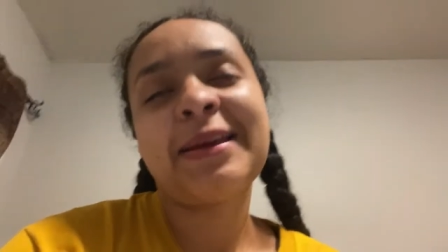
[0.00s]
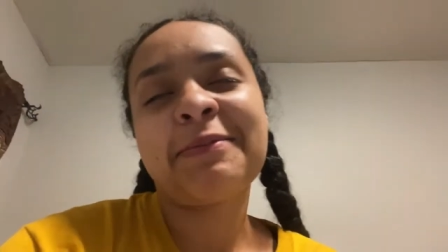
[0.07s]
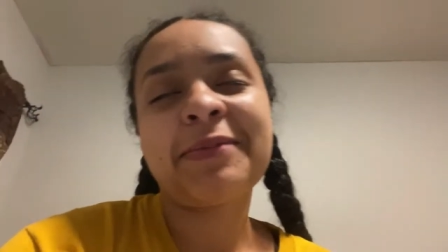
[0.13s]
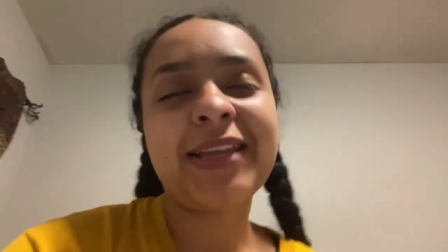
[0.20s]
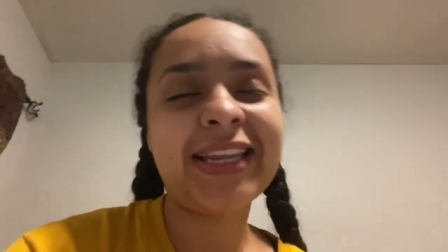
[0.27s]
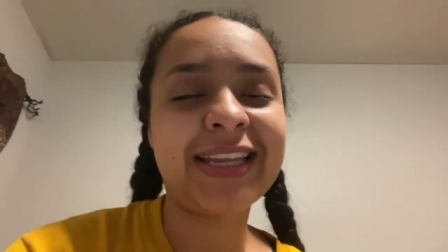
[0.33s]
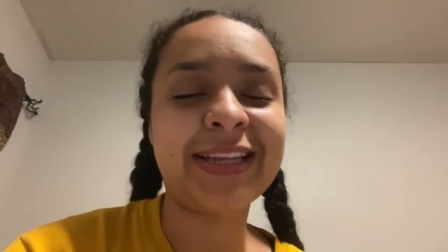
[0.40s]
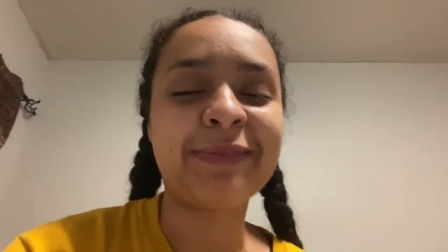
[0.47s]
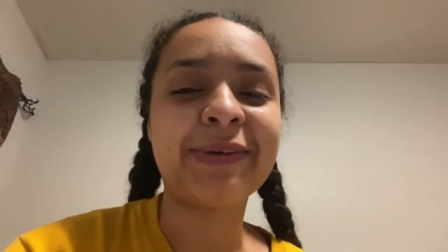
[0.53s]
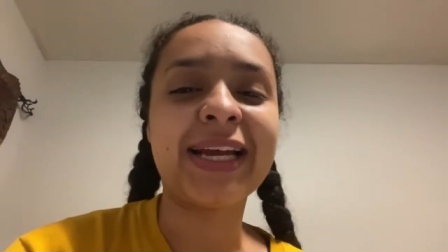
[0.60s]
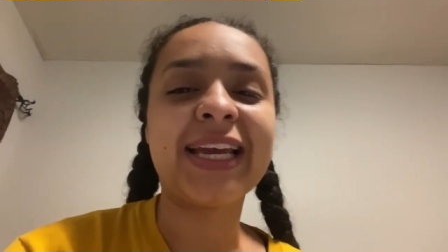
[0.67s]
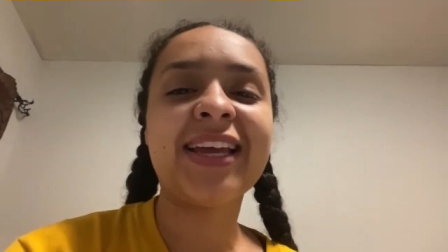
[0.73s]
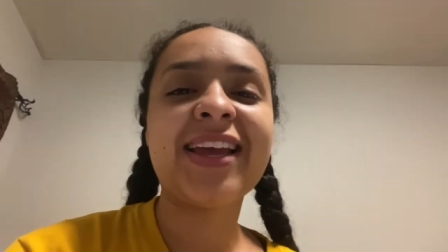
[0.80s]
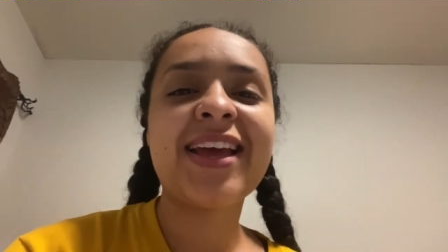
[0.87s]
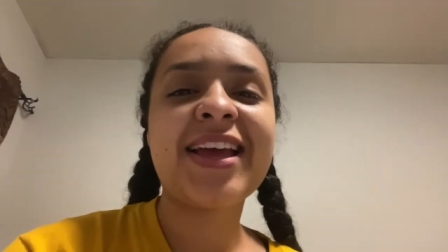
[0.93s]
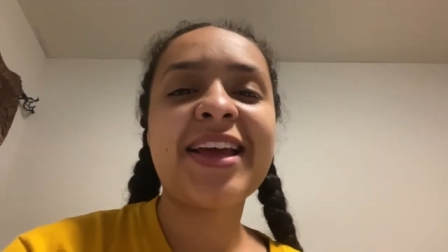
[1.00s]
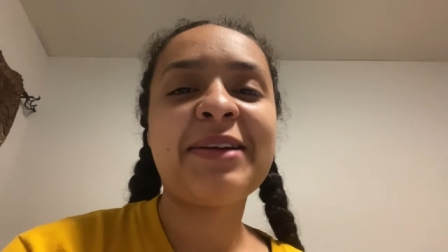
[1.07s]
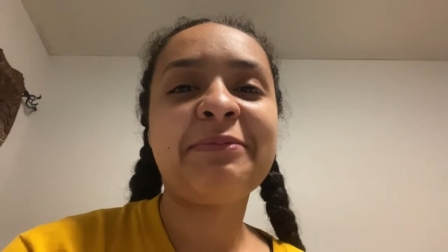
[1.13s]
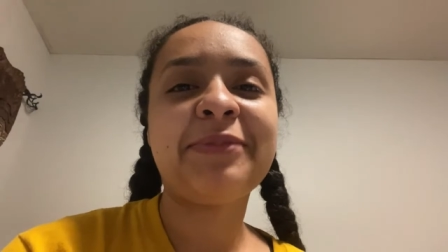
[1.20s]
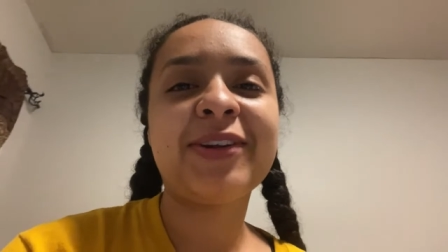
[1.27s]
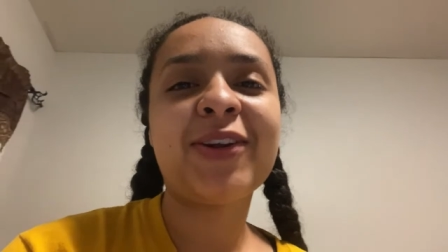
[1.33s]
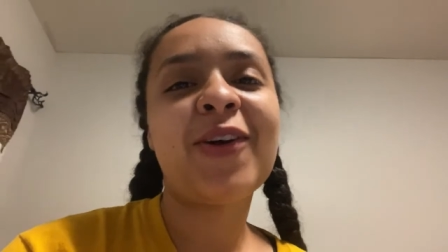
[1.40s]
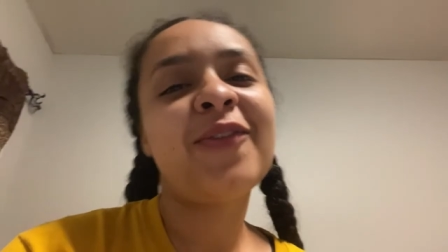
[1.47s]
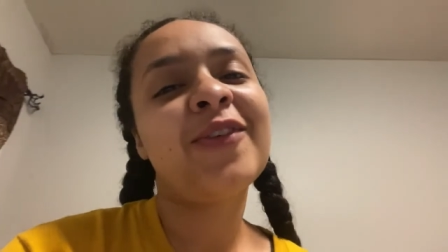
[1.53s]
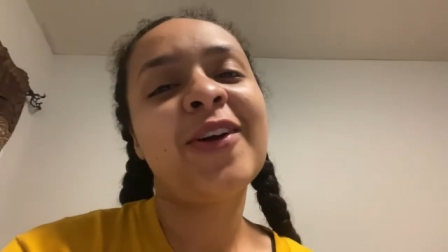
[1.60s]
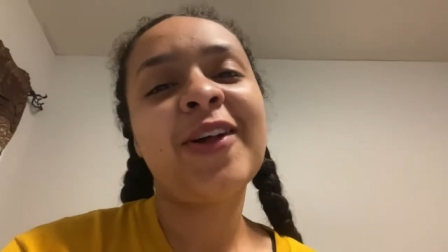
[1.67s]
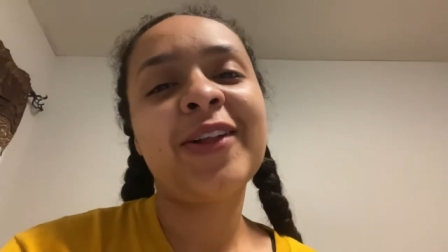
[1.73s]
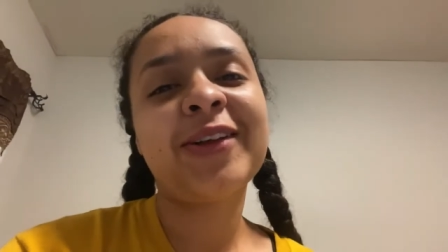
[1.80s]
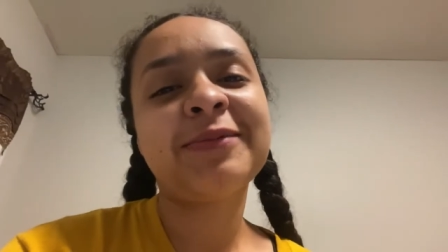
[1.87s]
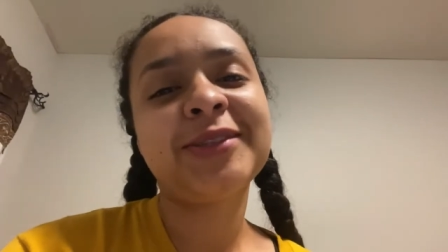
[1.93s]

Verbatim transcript: But anyway, but overall,